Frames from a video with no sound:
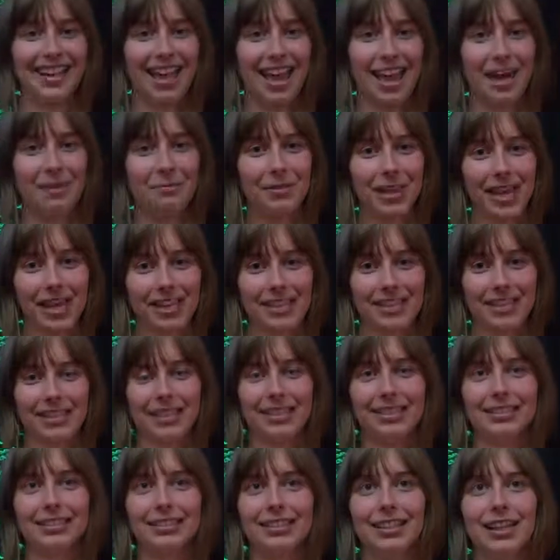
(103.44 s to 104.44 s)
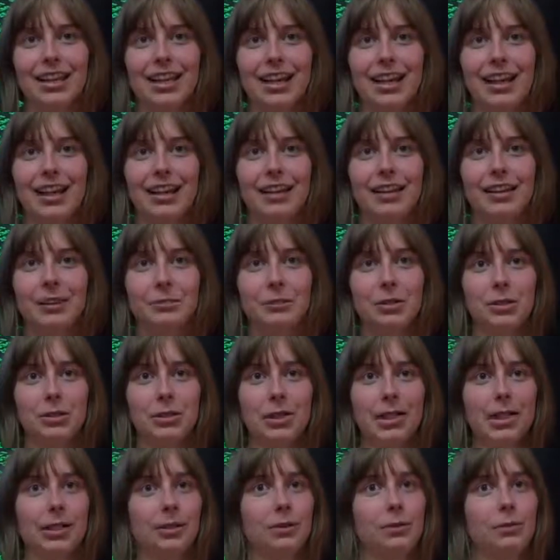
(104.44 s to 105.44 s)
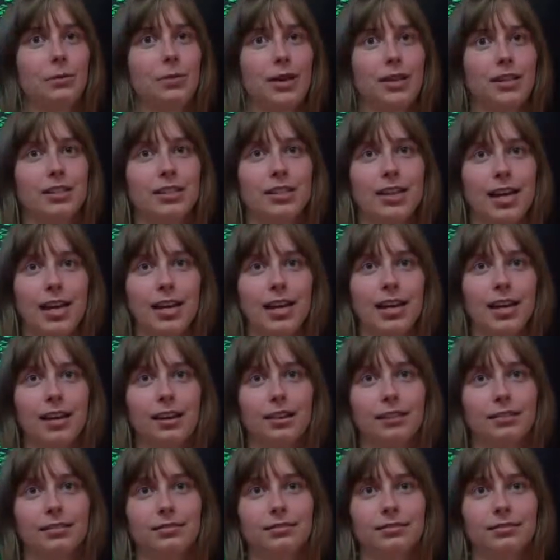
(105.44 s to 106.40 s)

I'm Cassie, and I'm doing Why Should I Care?